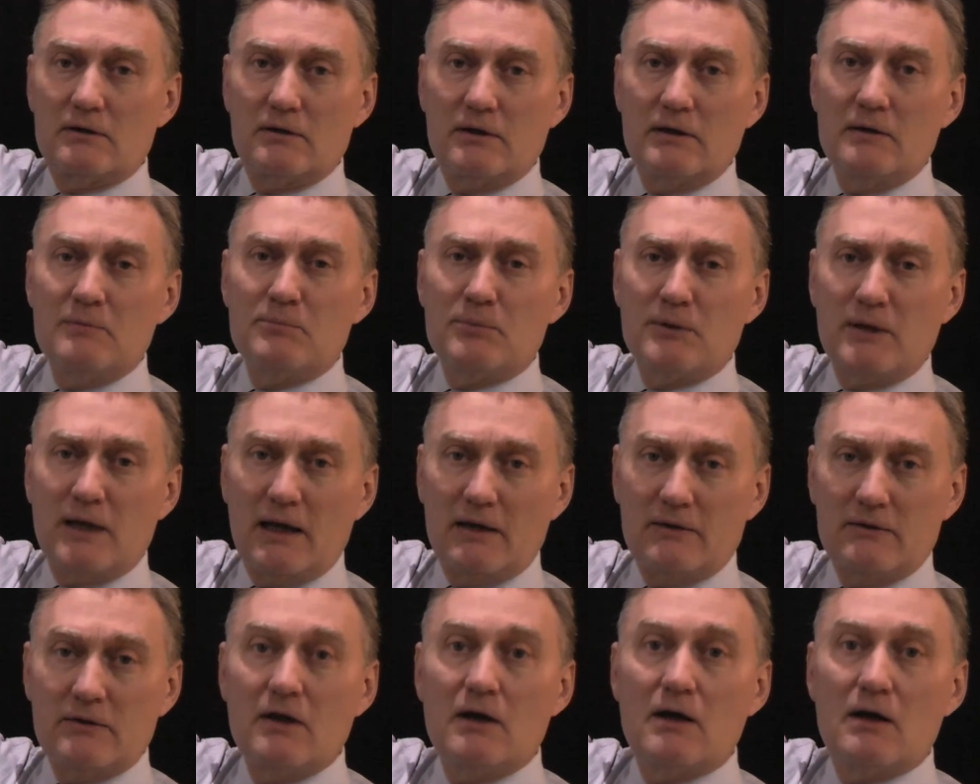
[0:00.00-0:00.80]

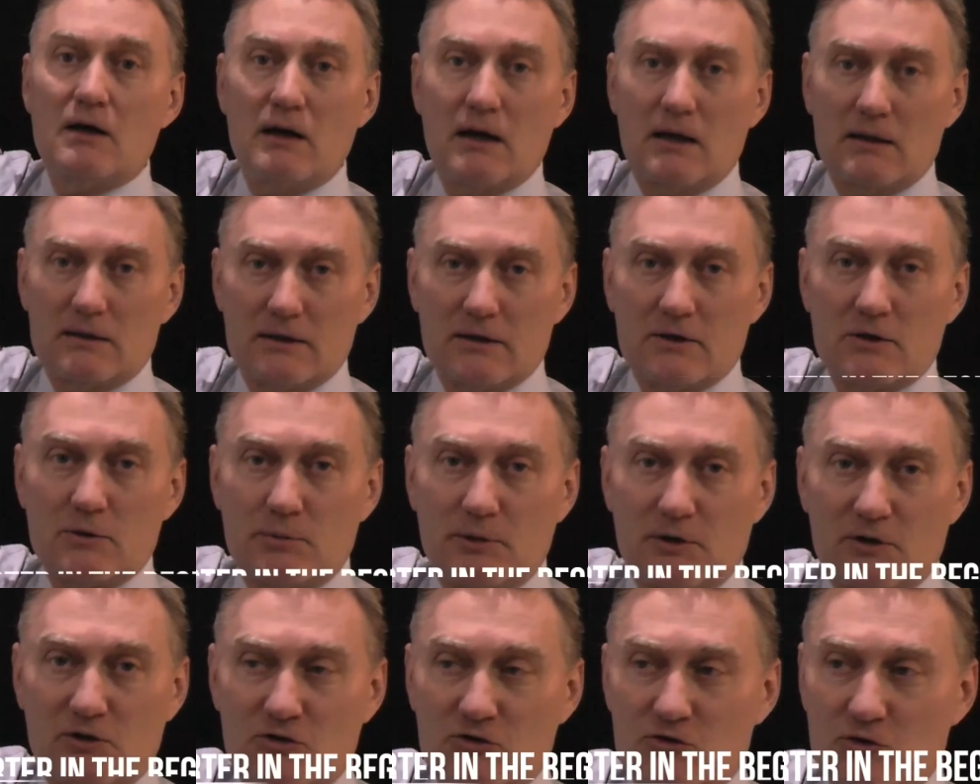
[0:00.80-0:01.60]
implant a little
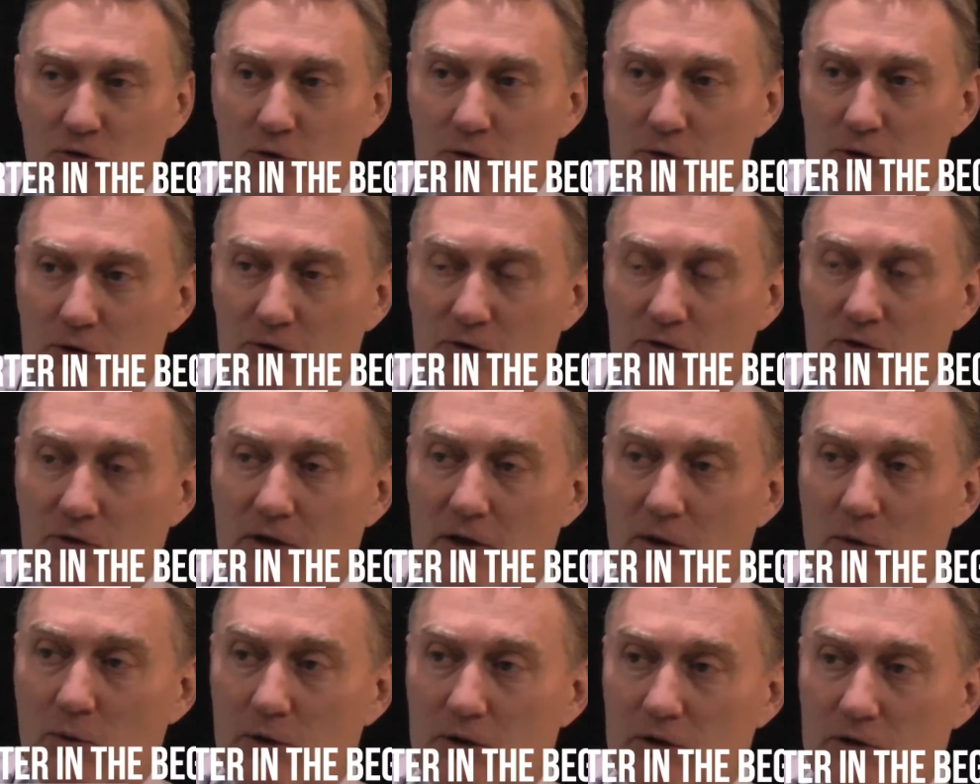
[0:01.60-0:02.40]
bit shorter so
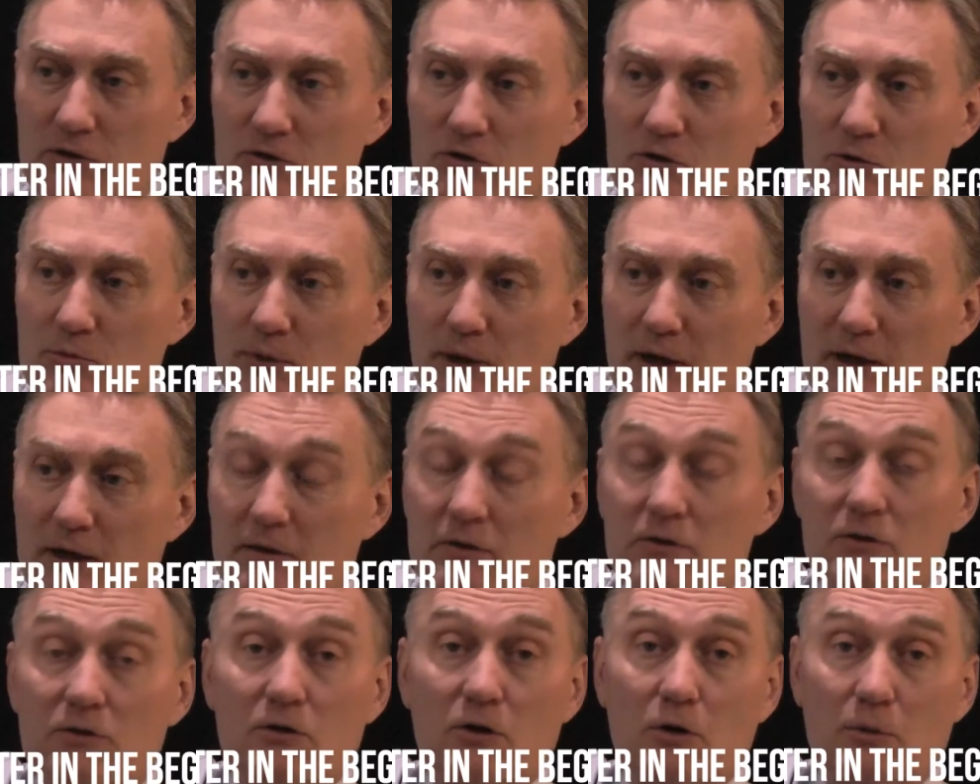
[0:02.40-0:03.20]
that when you do
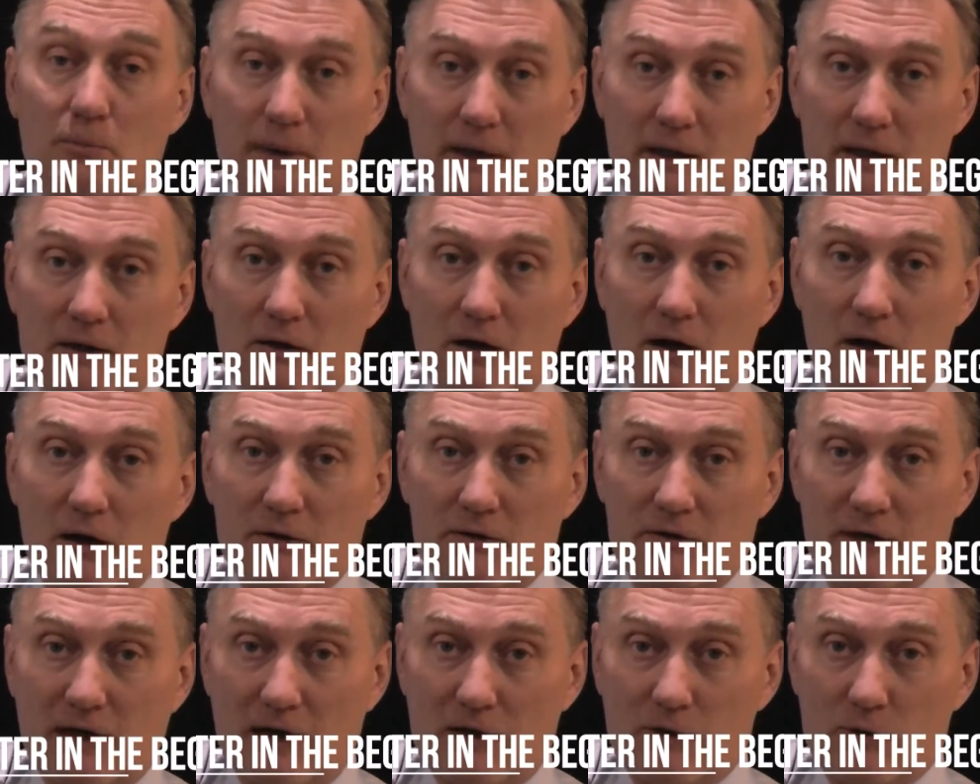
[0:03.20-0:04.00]
bite, you don't make
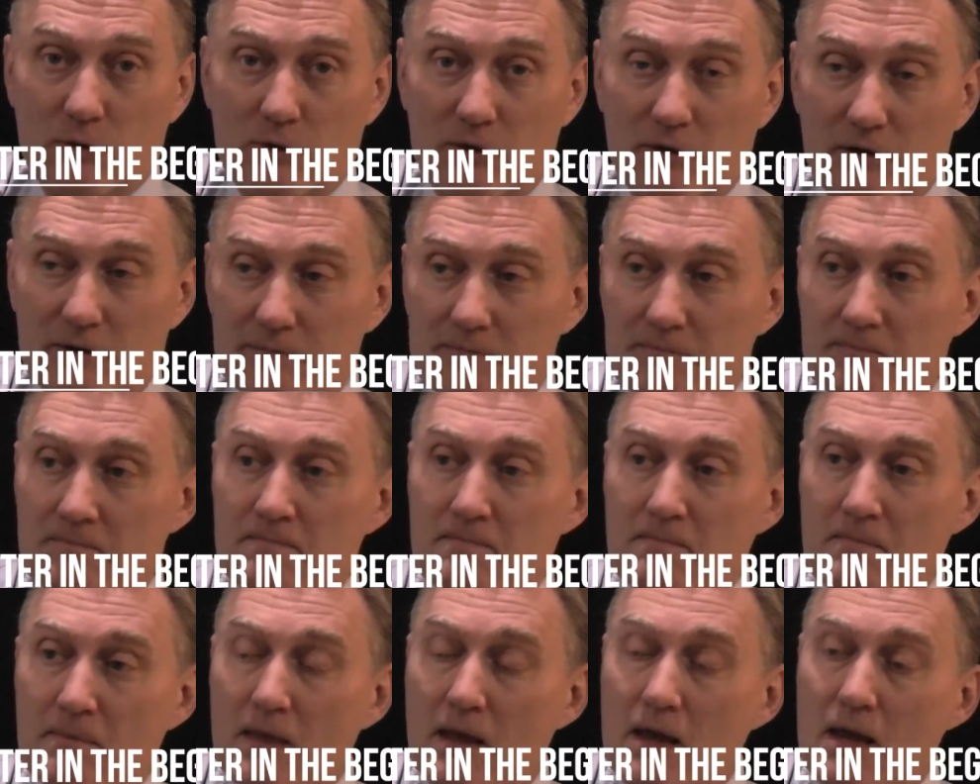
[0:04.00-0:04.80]
contact with it.
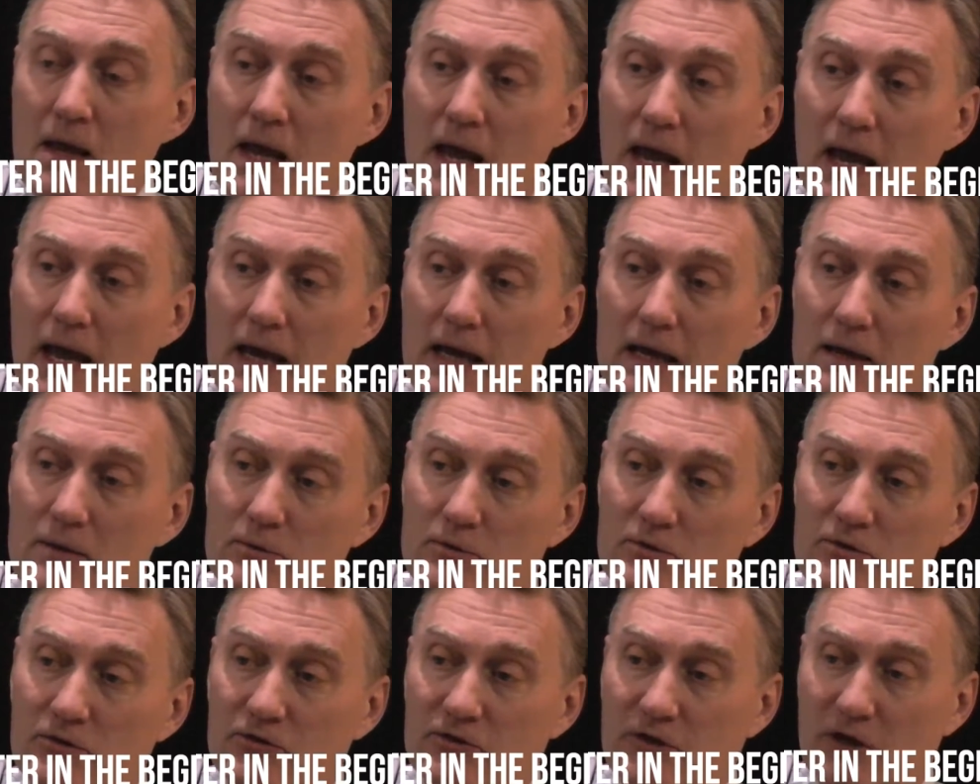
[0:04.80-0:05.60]
And
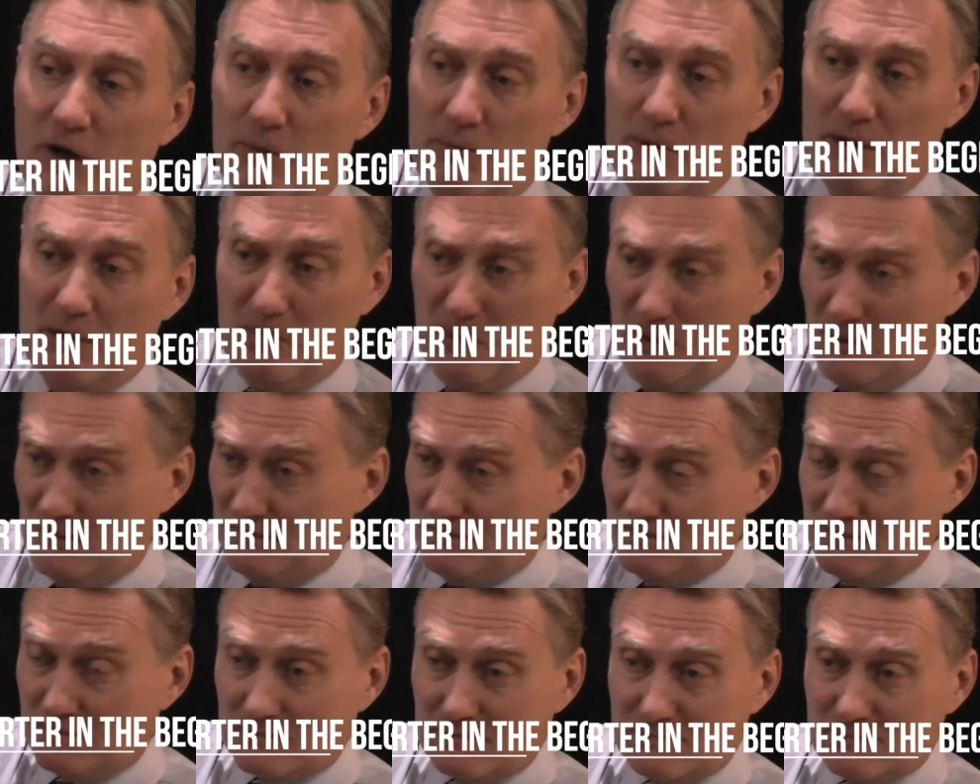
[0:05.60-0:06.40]
we just tell people,